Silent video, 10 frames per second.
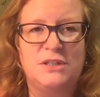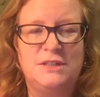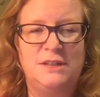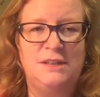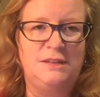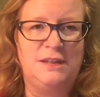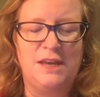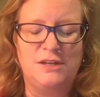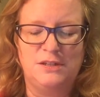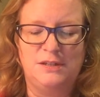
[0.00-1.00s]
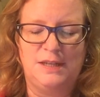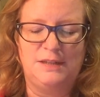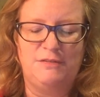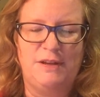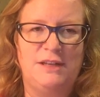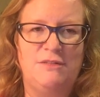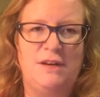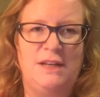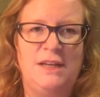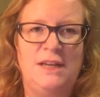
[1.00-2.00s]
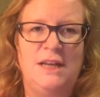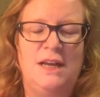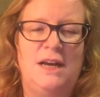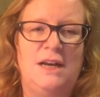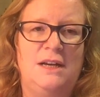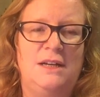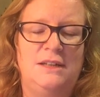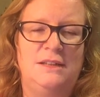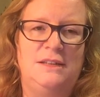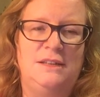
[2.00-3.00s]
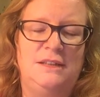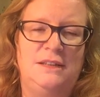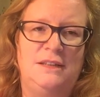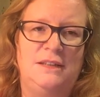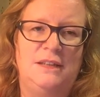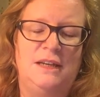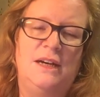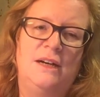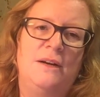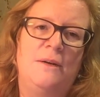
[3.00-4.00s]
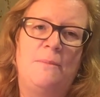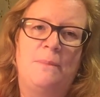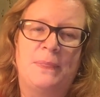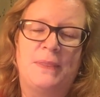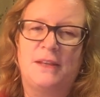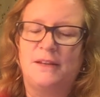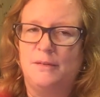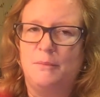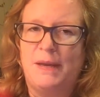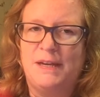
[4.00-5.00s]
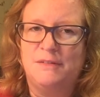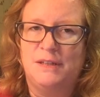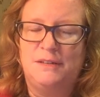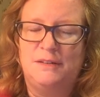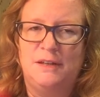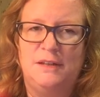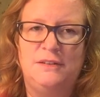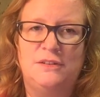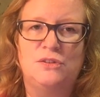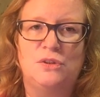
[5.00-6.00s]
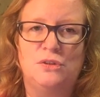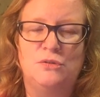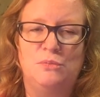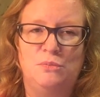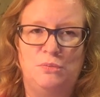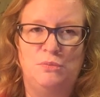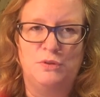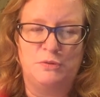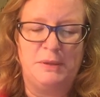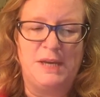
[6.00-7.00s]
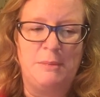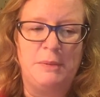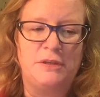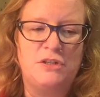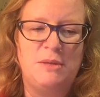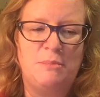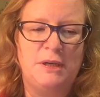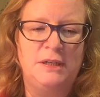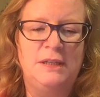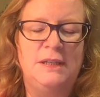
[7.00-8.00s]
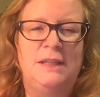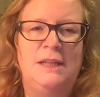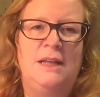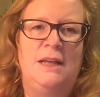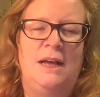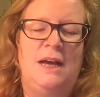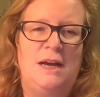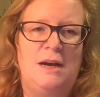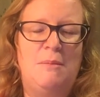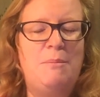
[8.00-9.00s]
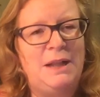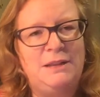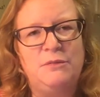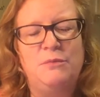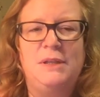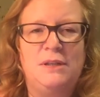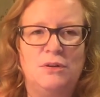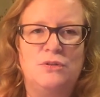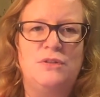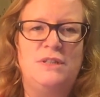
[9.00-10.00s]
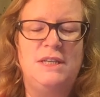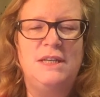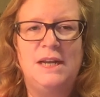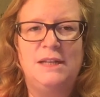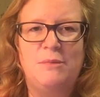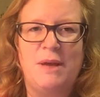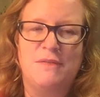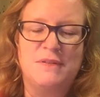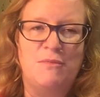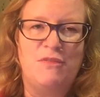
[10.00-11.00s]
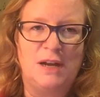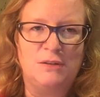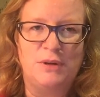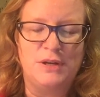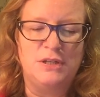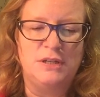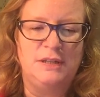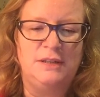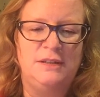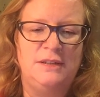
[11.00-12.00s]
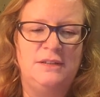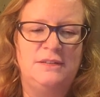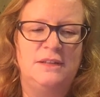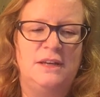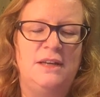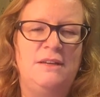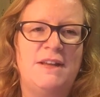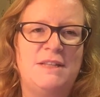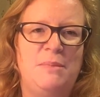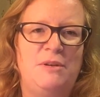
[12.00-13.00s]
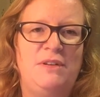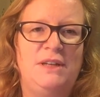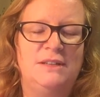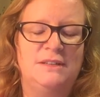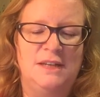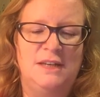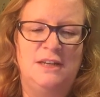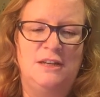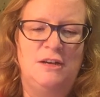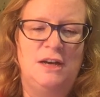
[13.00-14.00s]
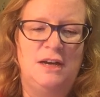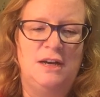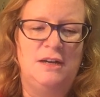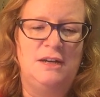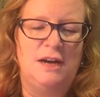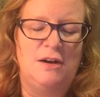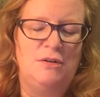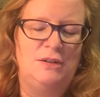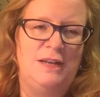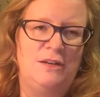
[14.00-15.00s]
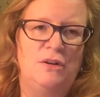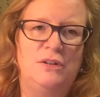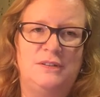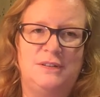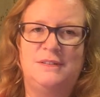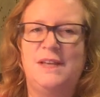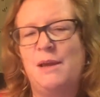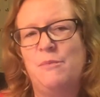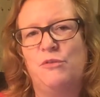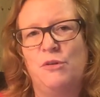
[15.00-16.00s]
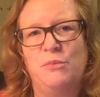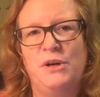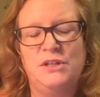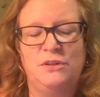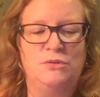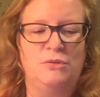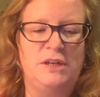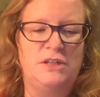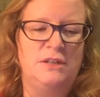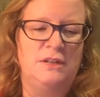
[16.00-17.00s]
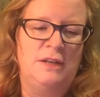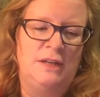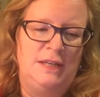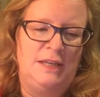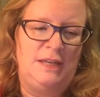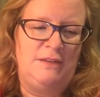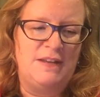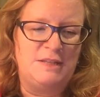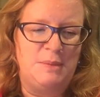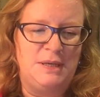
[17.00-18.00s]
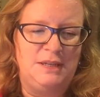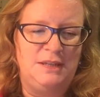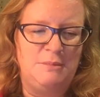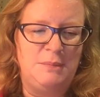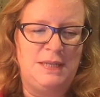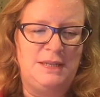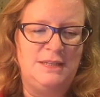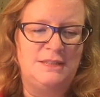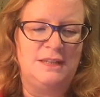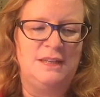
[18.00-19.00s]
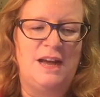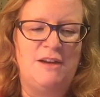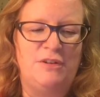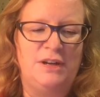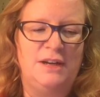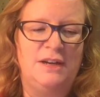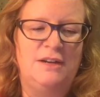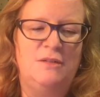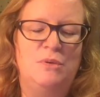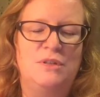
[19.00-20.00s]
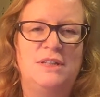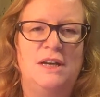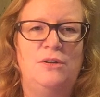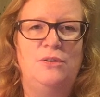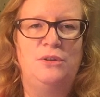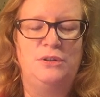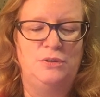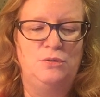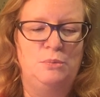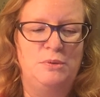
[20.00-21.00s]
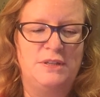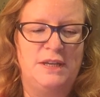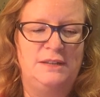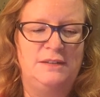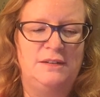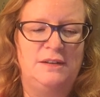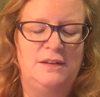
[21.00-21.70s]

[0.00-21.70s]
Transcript: an indication that effectively the megawatt installed was becoming cheaper. But we also see that we have some fluctuation in these investment figures. Now, they're not the same from region to region. Investment in the Middle East and Africa was down 32%